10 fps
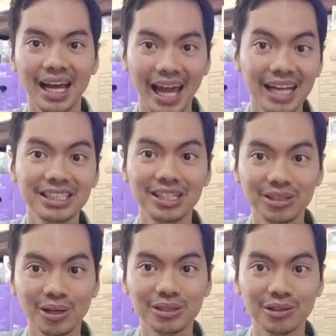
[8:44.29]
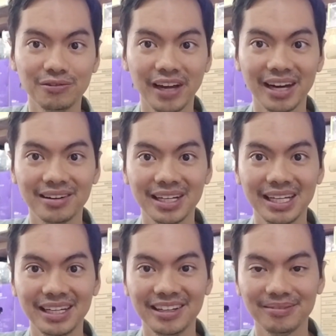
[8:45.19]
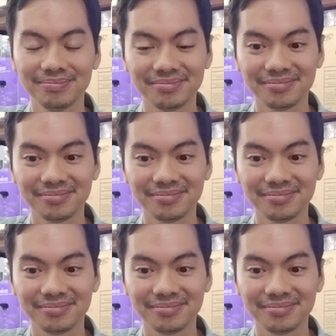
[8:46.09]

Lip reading: And she's also very